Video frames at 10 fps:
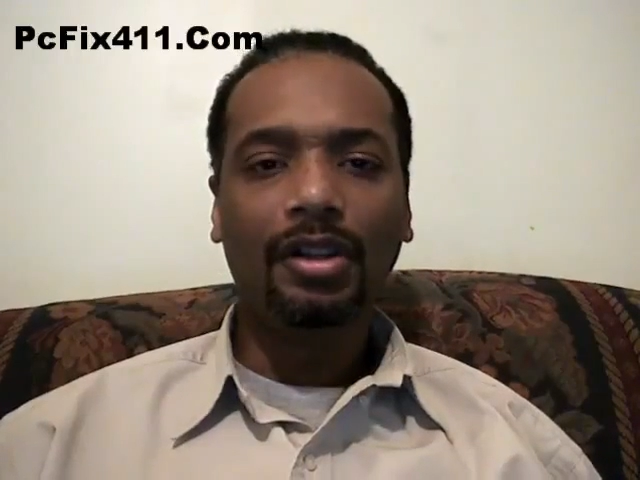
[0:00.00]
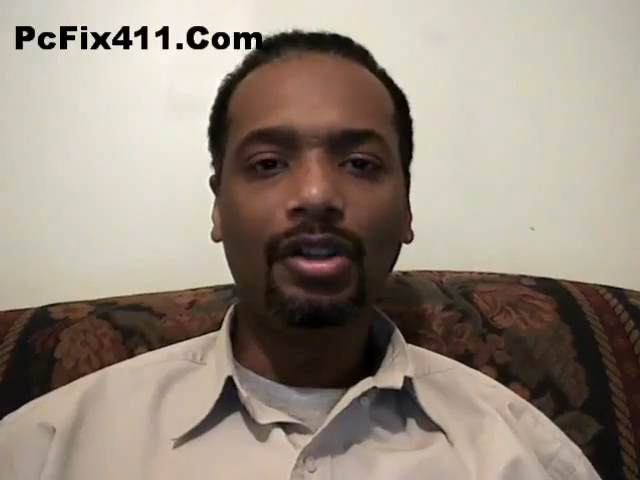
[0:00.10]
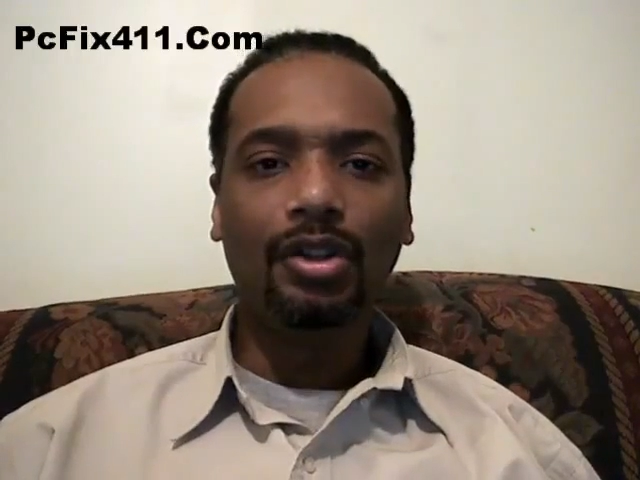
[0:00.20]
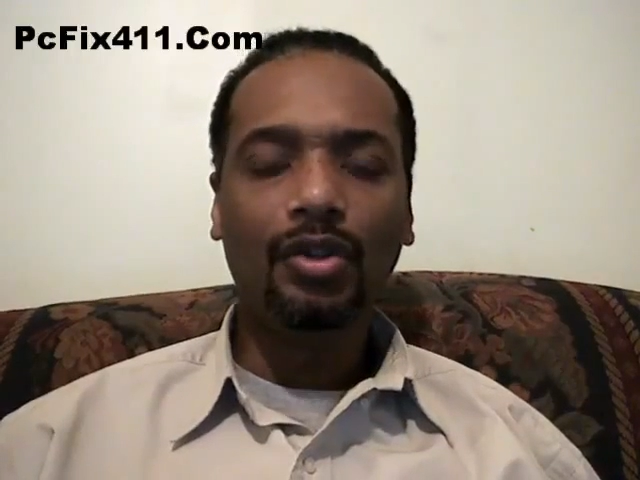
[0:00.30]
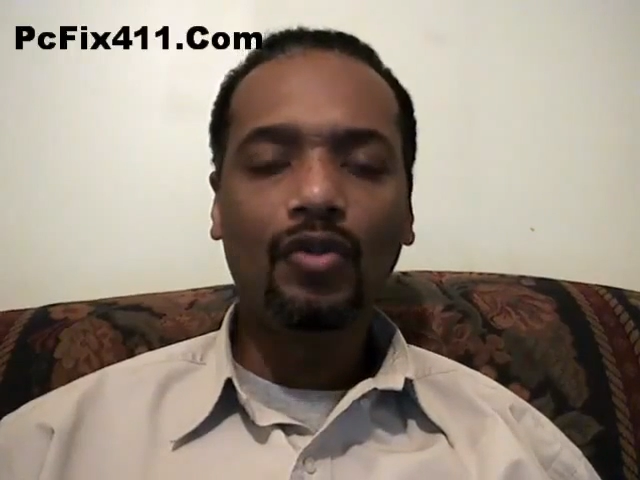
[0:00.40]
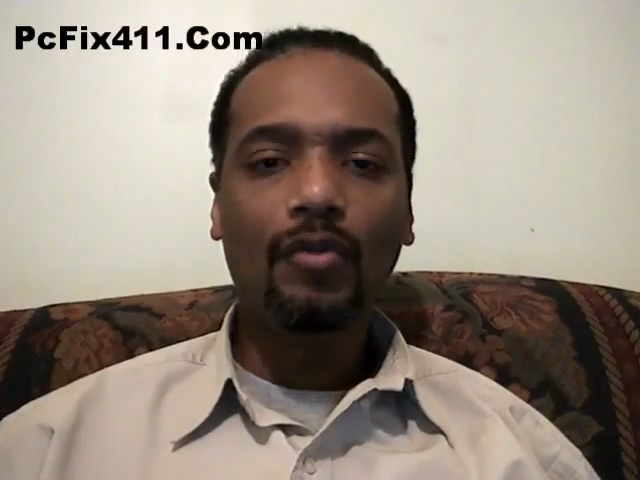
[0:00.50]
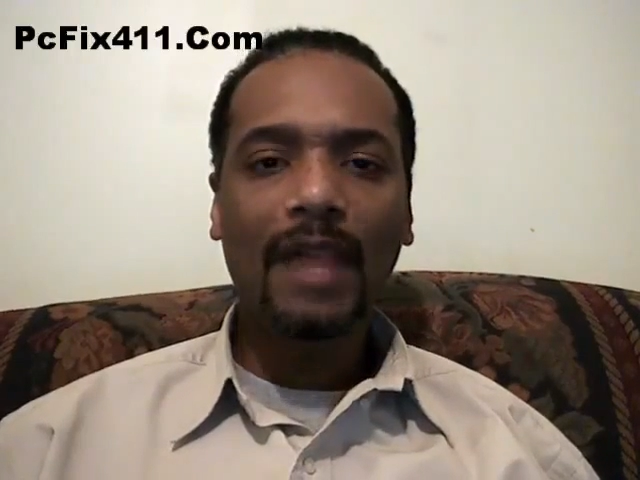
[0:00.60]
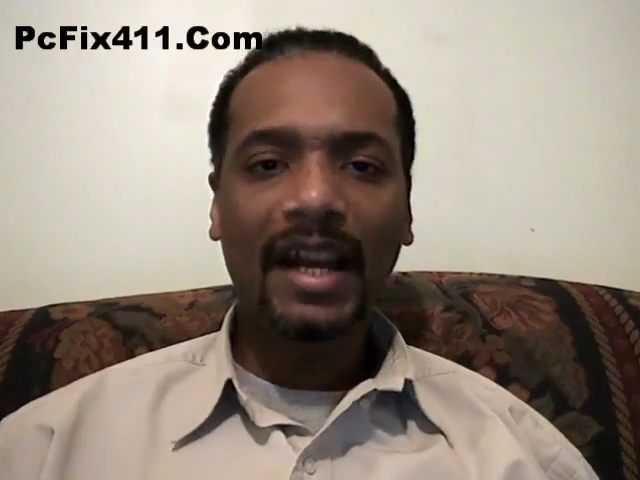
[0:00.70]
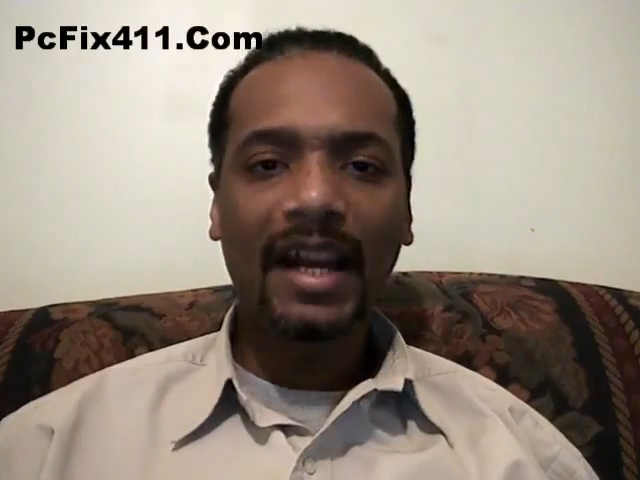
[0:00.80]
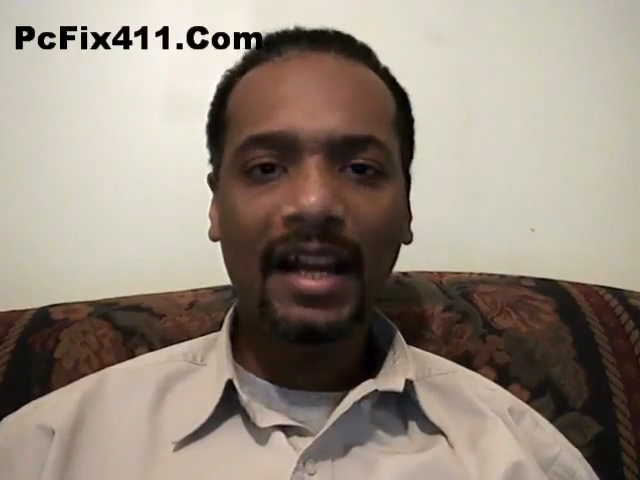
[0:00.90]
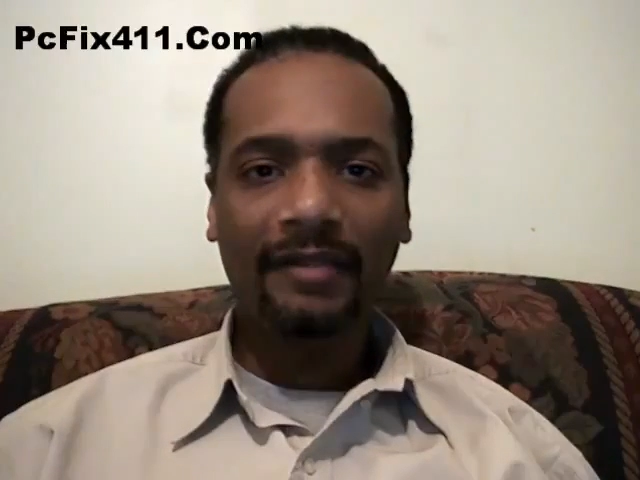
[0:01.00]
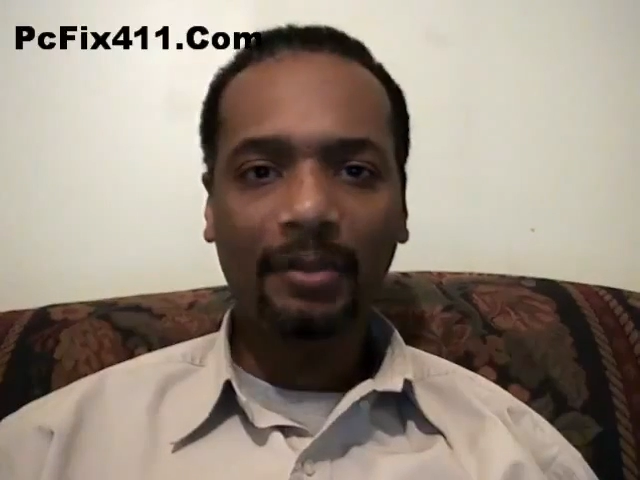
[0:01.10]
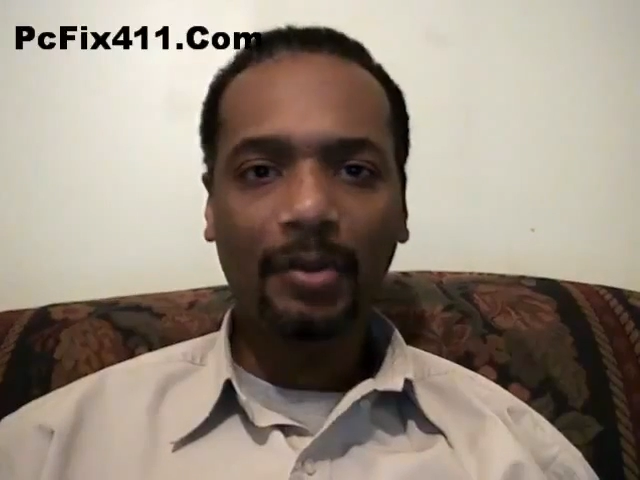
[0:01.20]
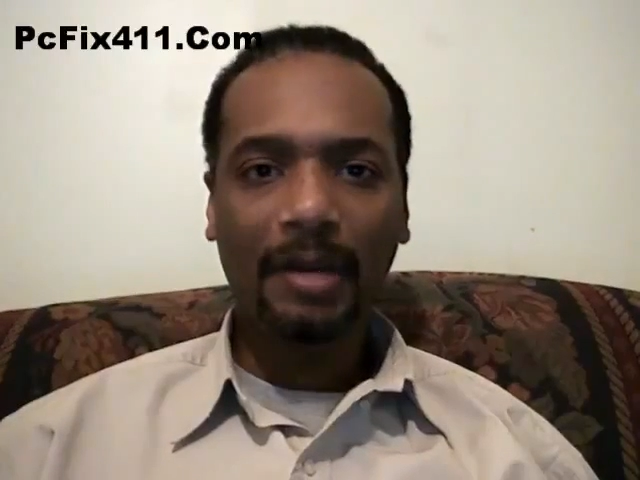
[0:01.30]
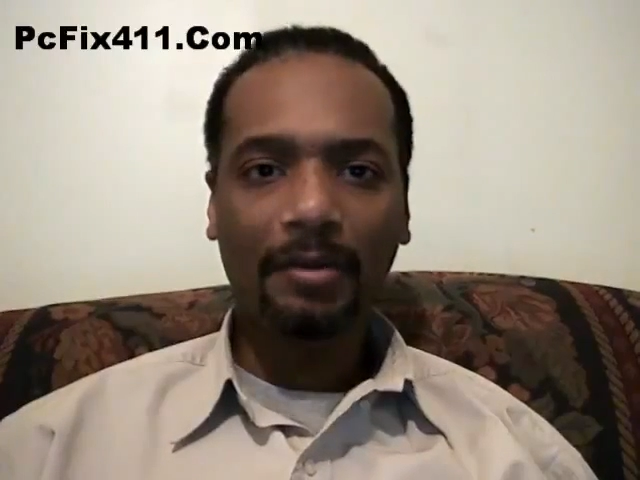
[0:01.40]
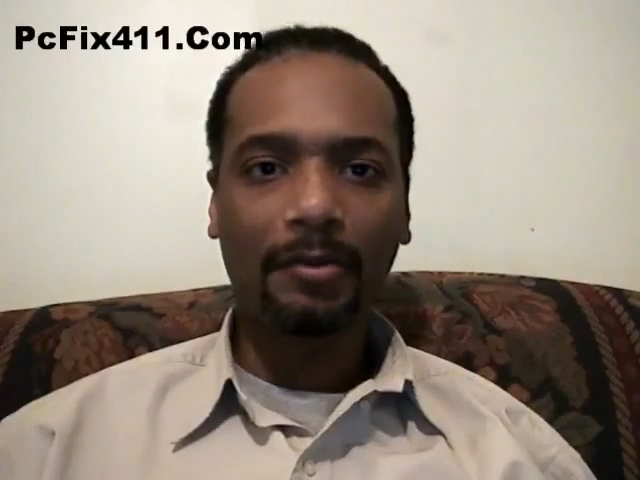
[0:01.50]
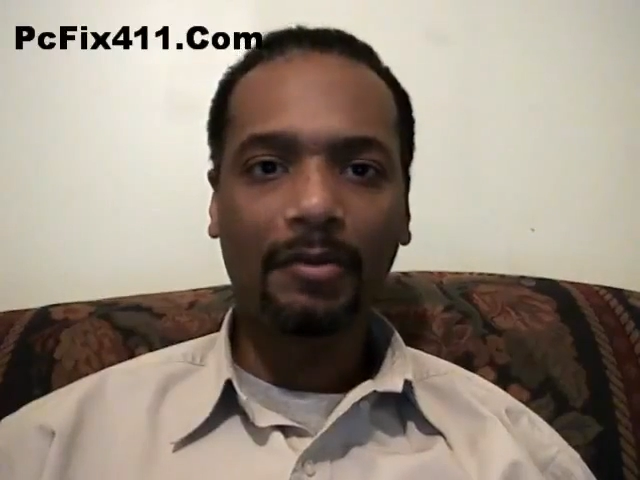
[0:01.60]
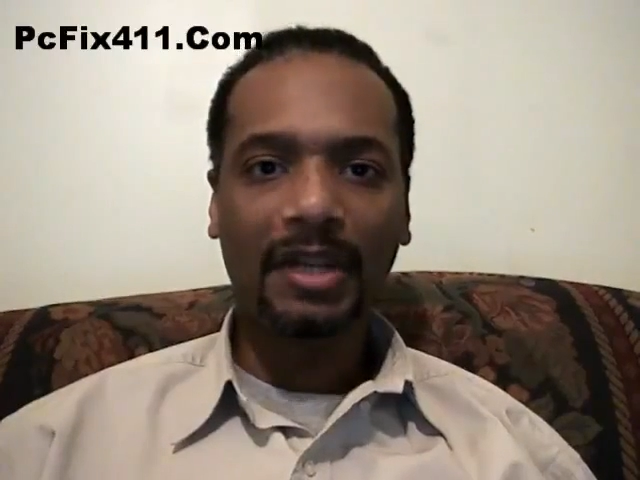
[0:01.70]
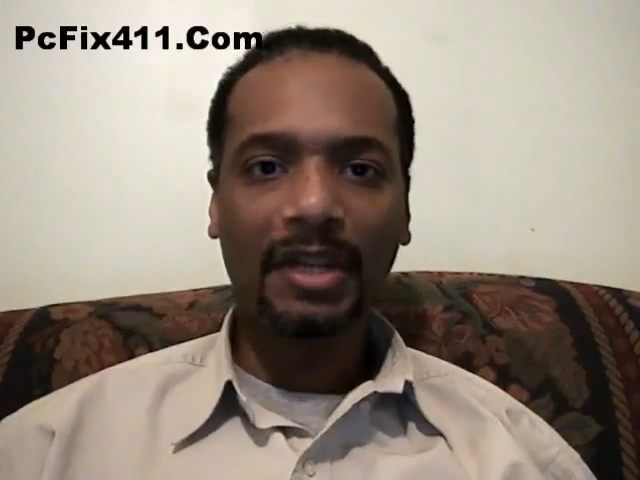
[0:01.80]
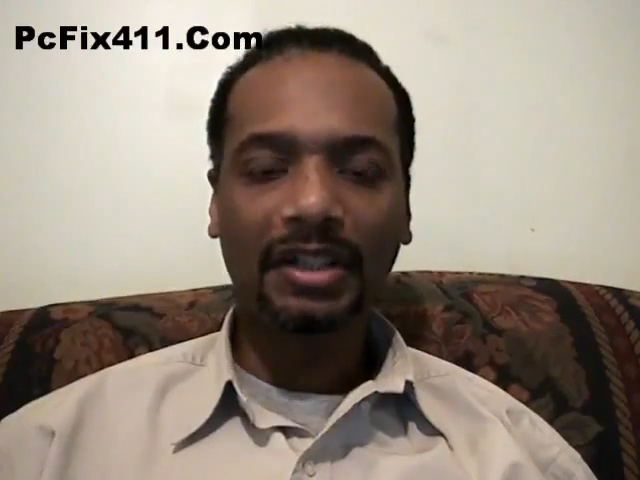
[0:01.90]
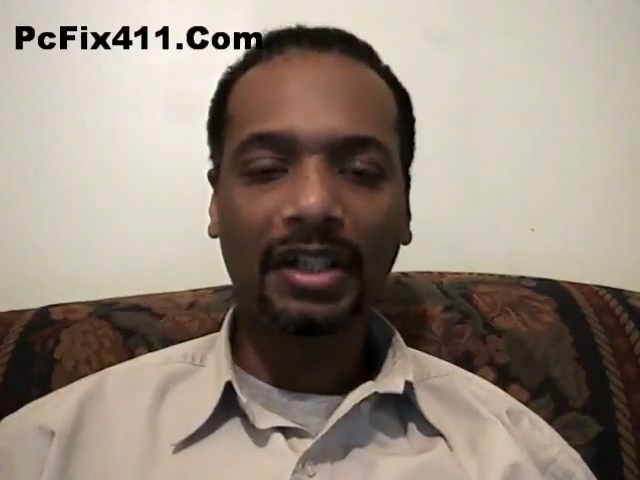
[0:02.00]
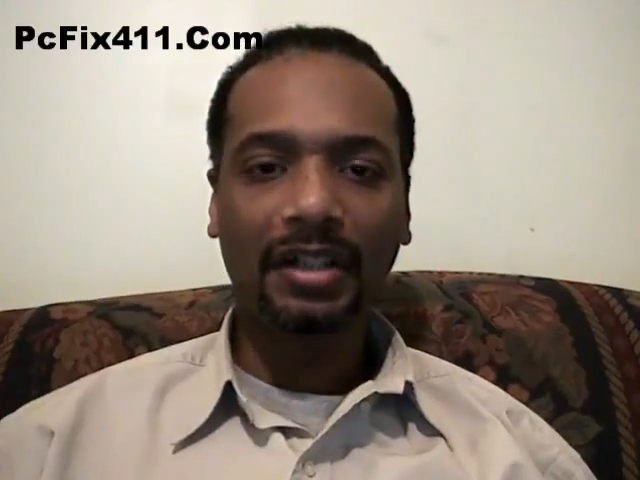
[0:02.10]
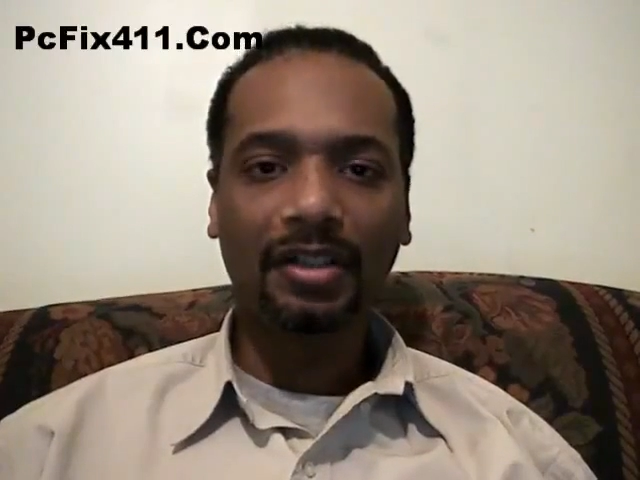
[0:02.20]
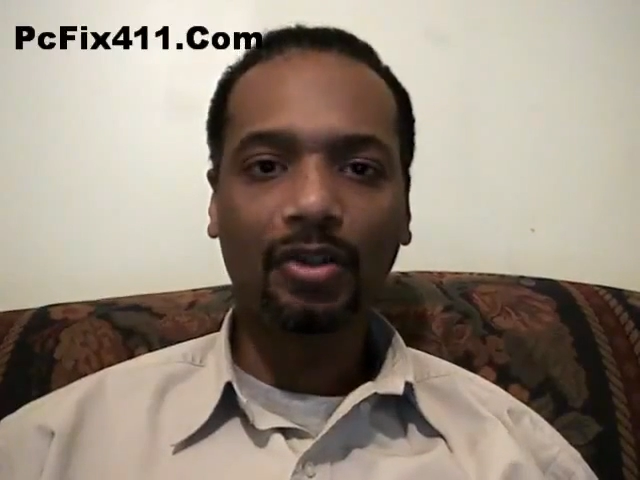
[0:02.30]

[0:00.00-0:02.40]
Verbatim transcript: you might have the proper permission.